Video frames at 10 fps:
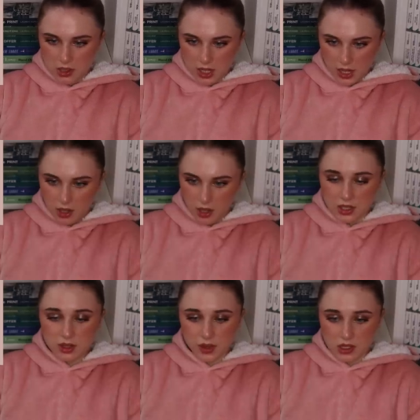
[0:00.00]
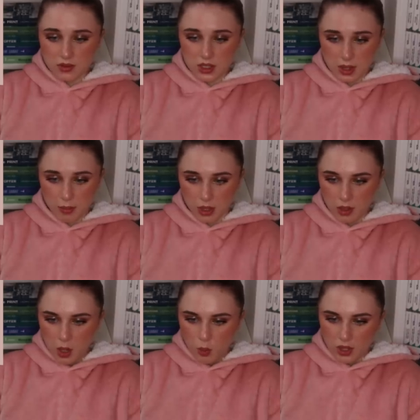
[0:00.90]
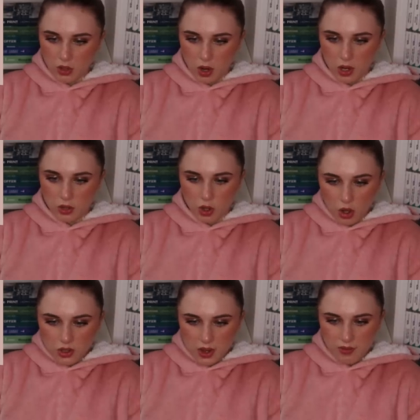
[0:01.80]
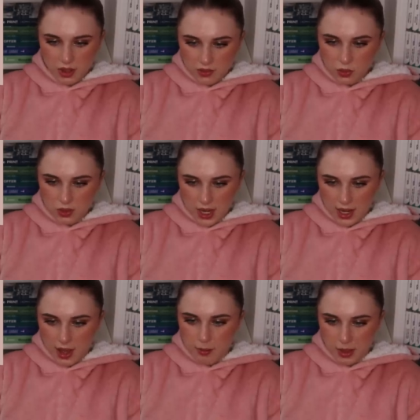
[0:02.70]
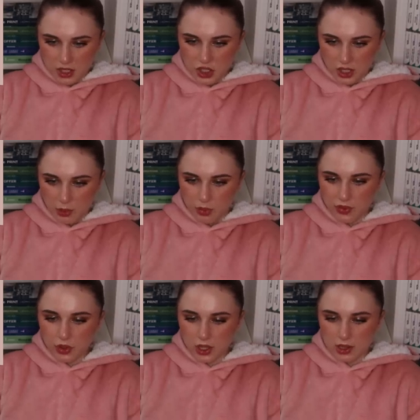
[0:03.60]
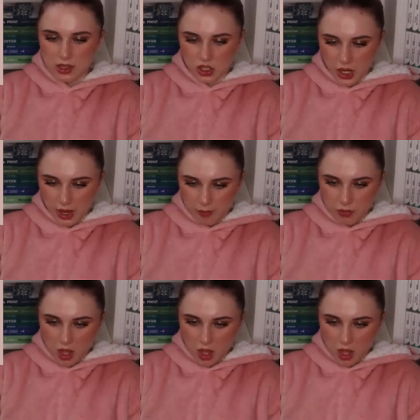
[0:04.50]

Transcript: Today, 31st of December, we had an odd eventful day at Mansion that we feel the need to share.